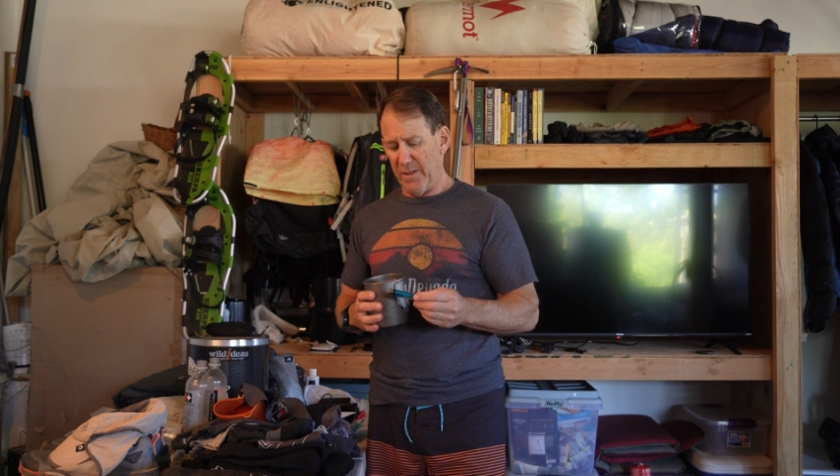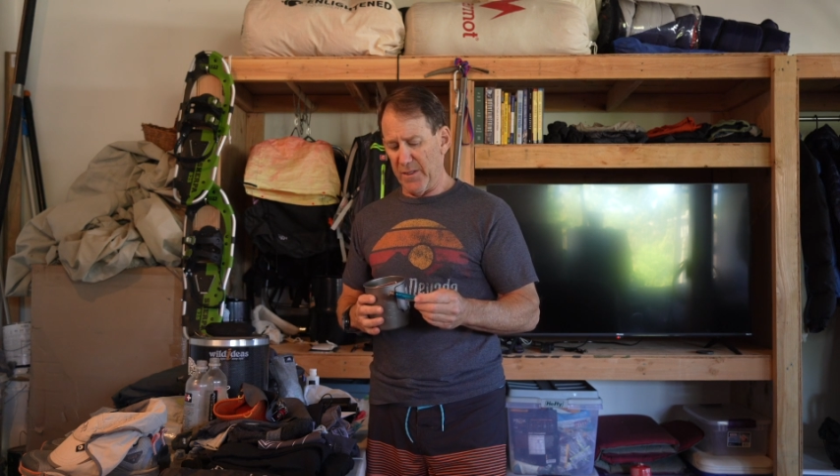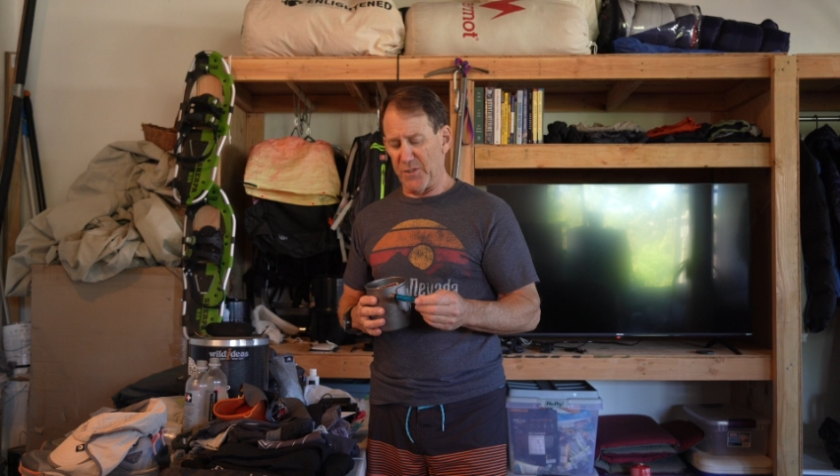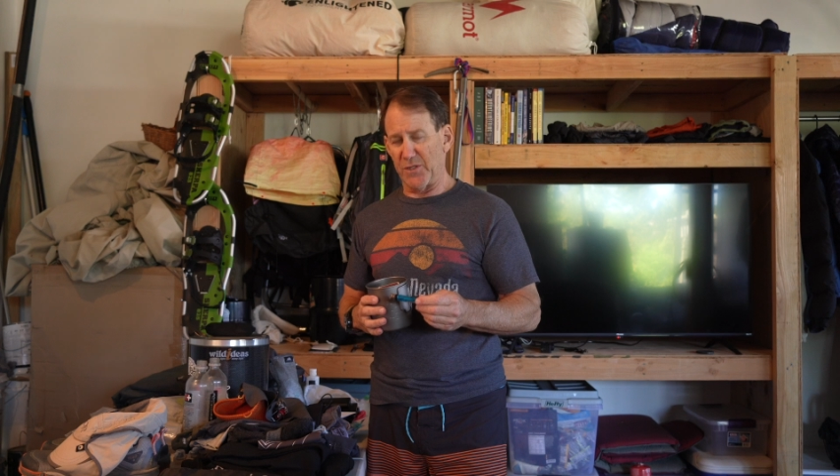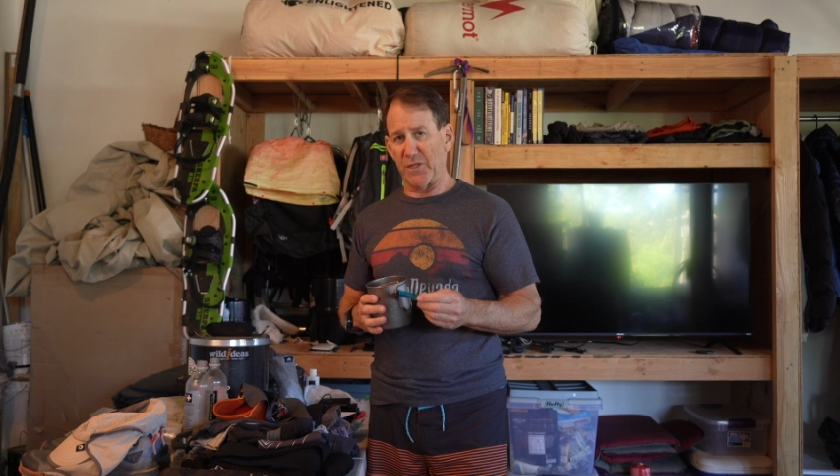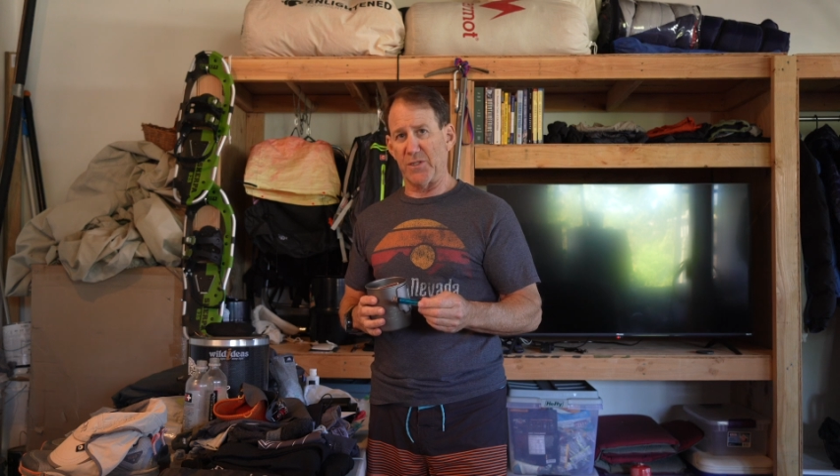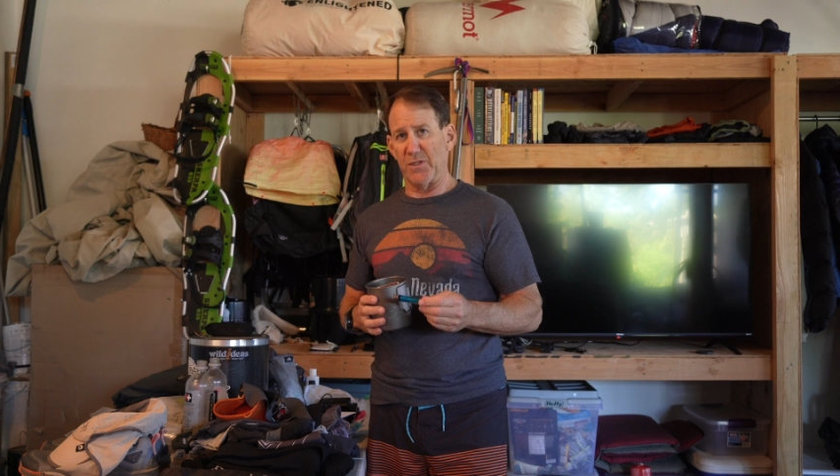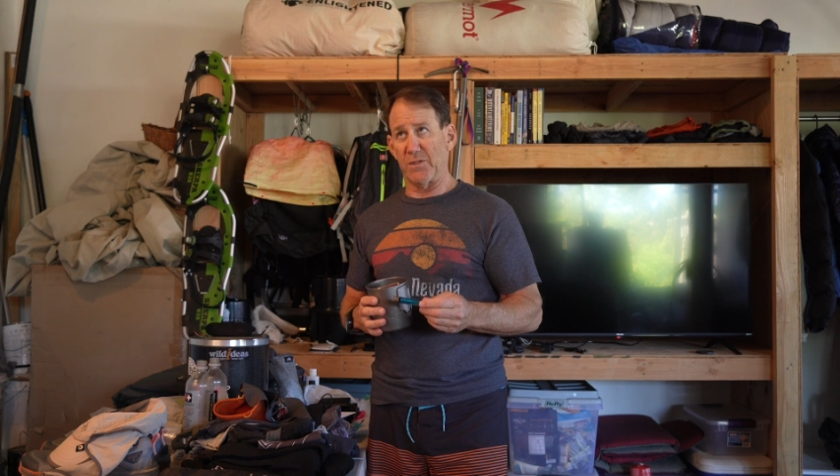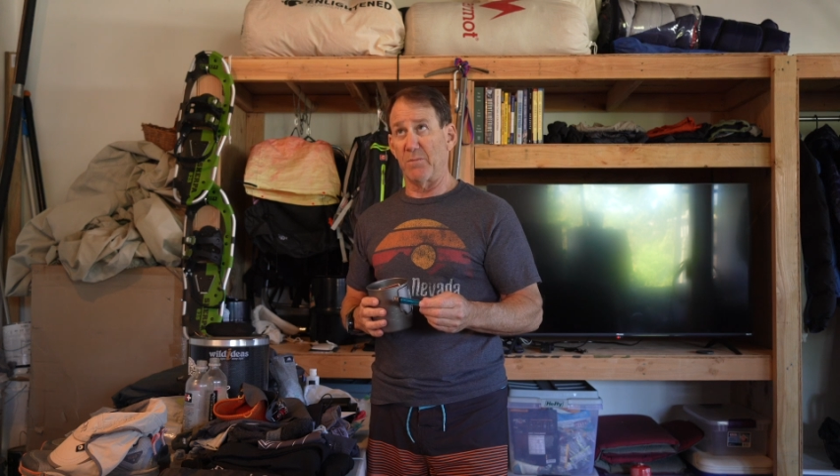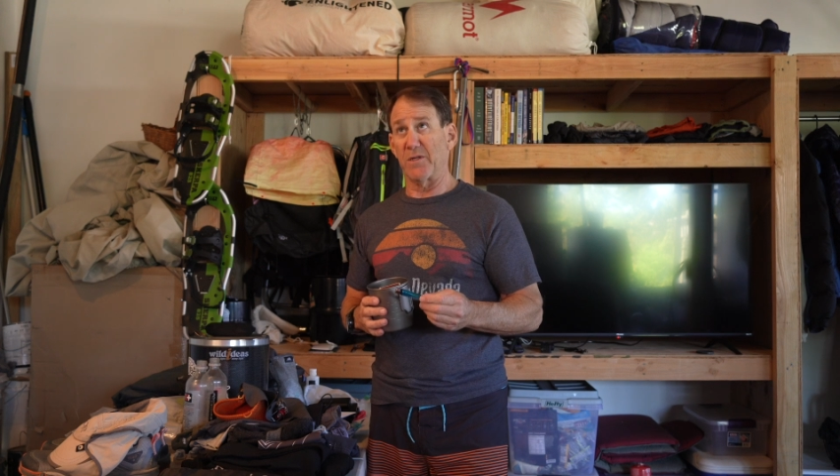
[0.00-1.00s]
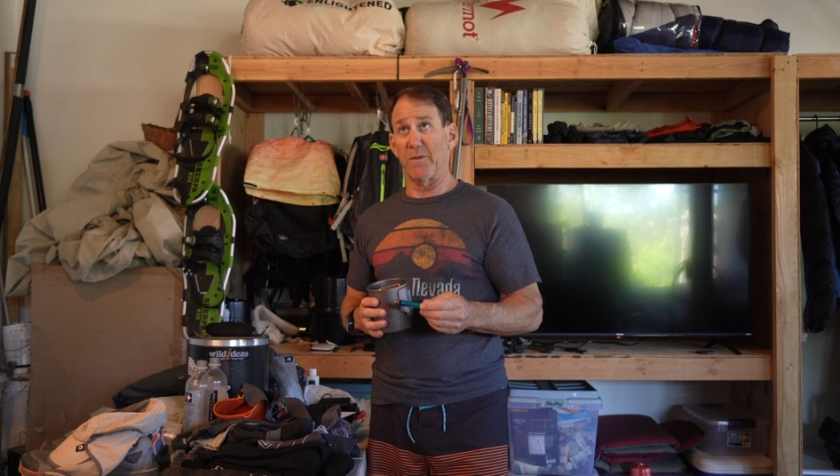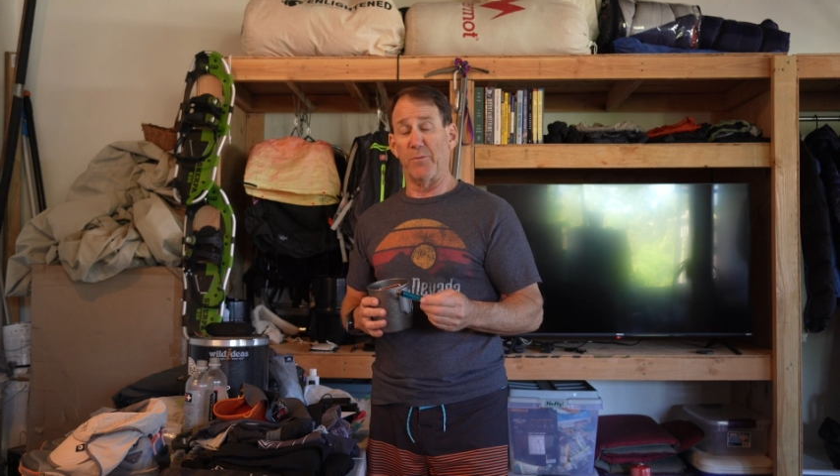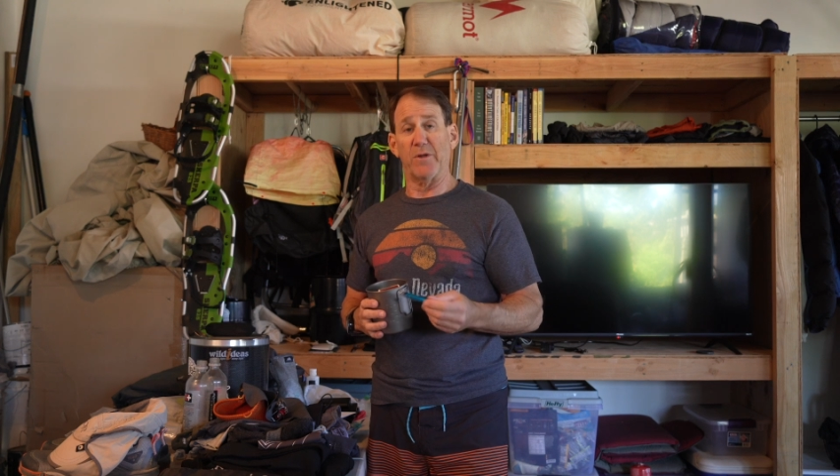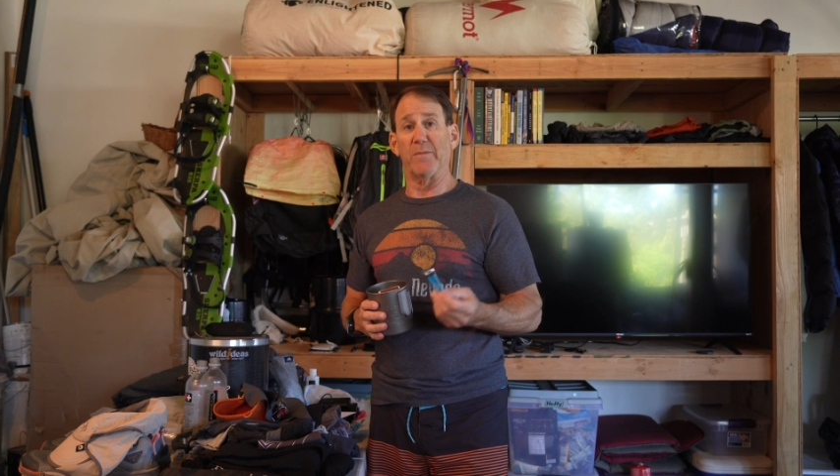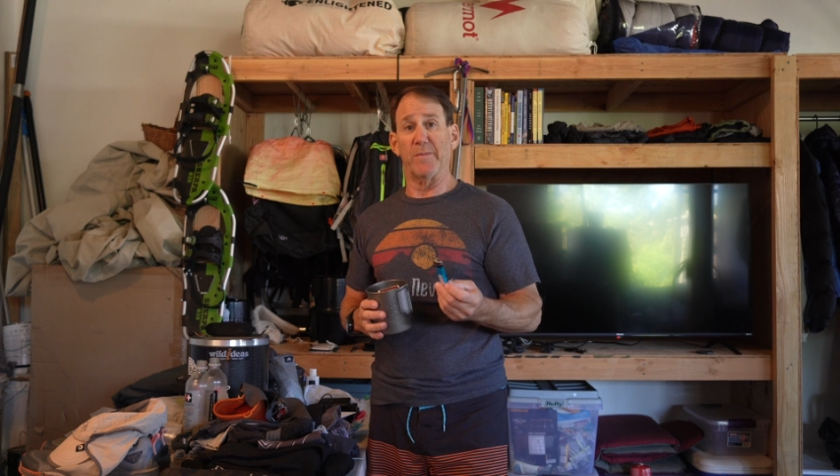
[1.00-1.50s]
is just as much a
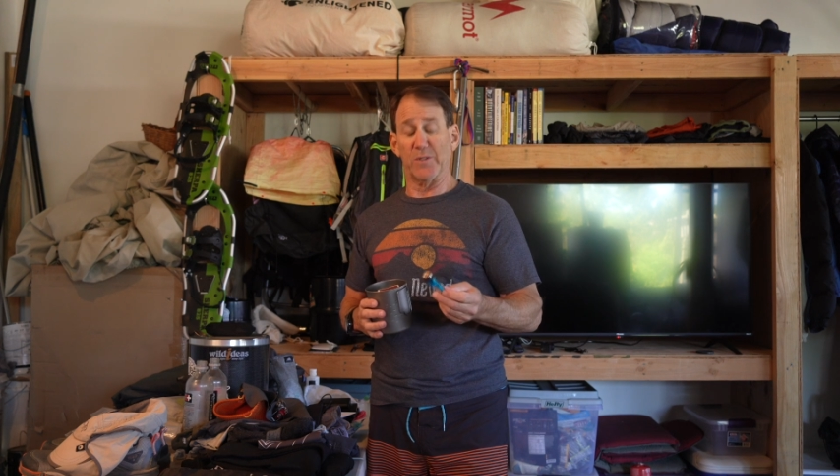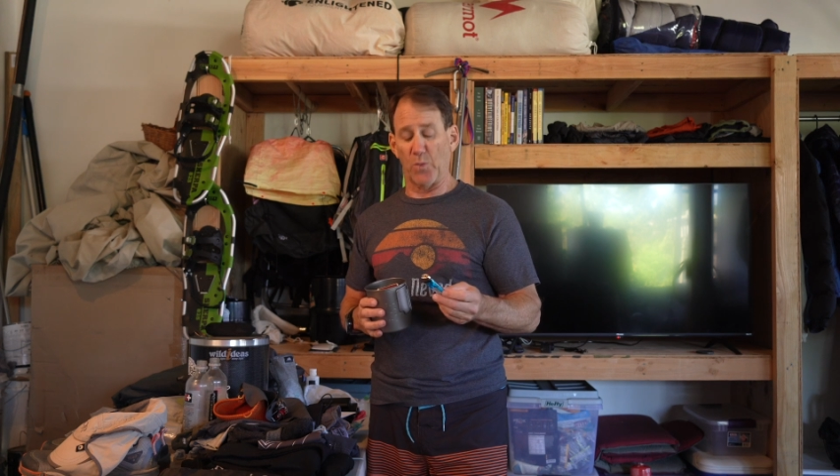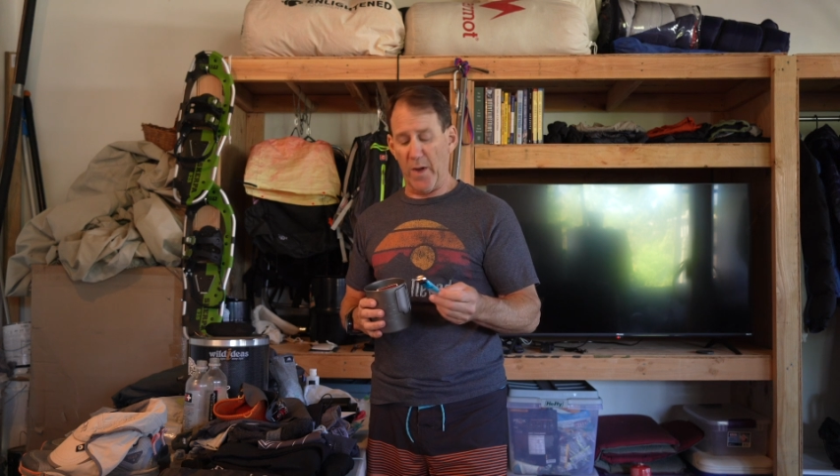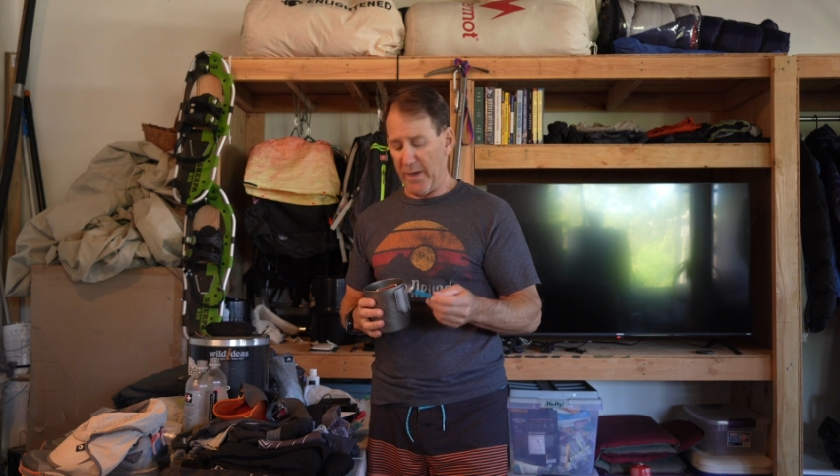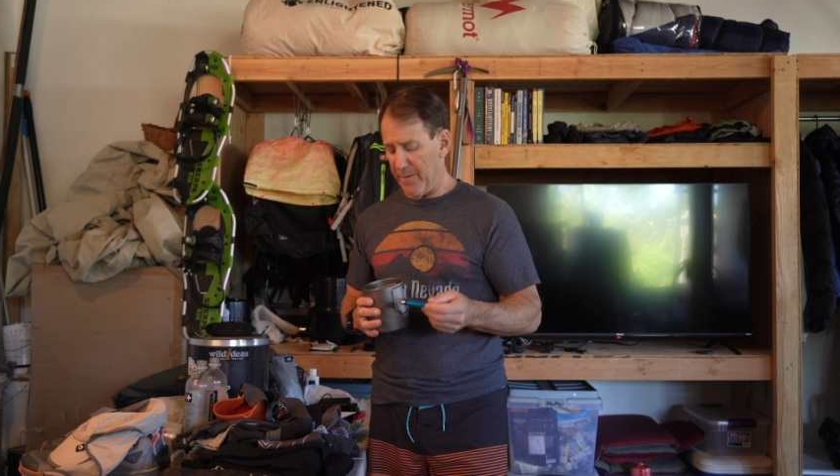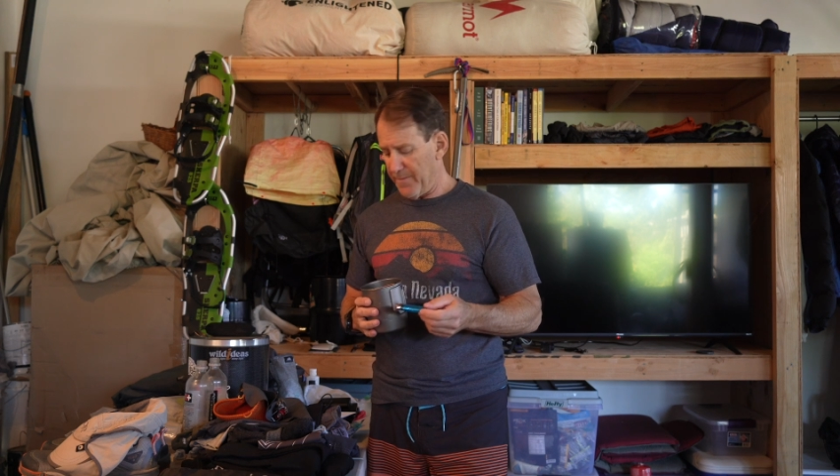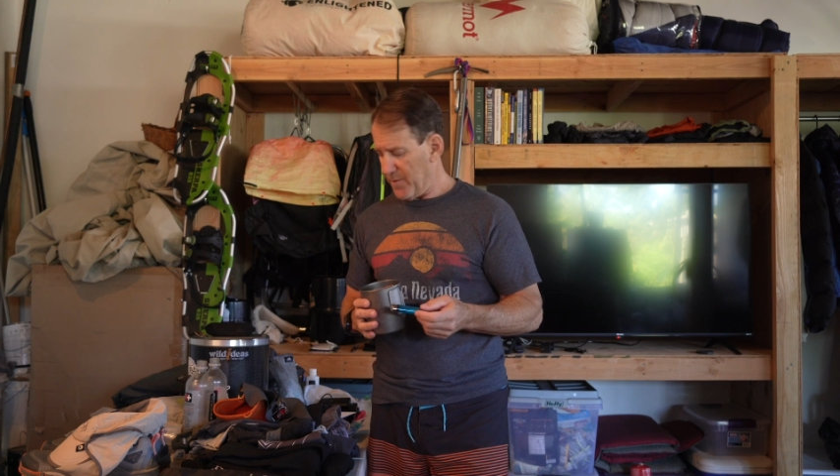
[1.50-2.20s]
premium as weight,